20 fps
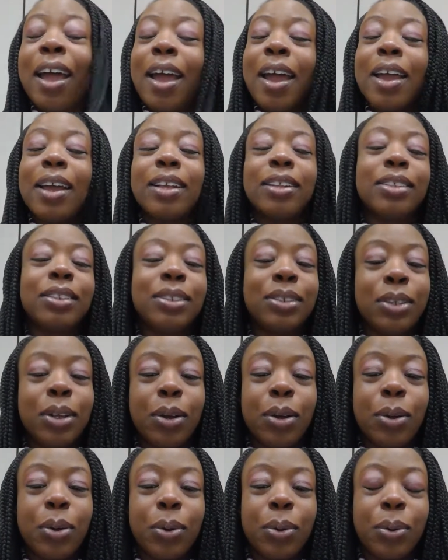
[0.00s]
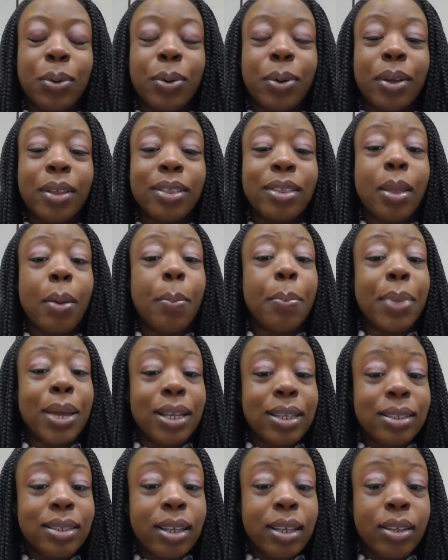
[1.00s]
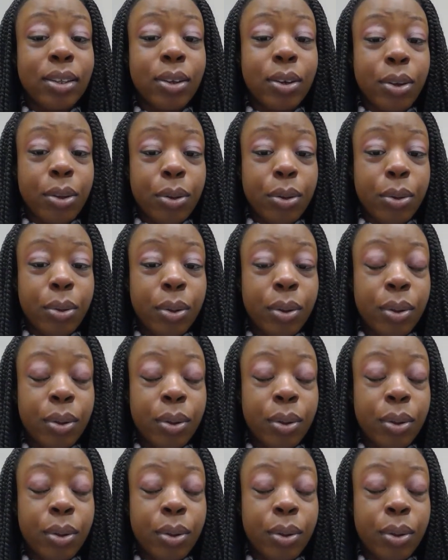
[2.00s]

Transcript: And so the best thing to do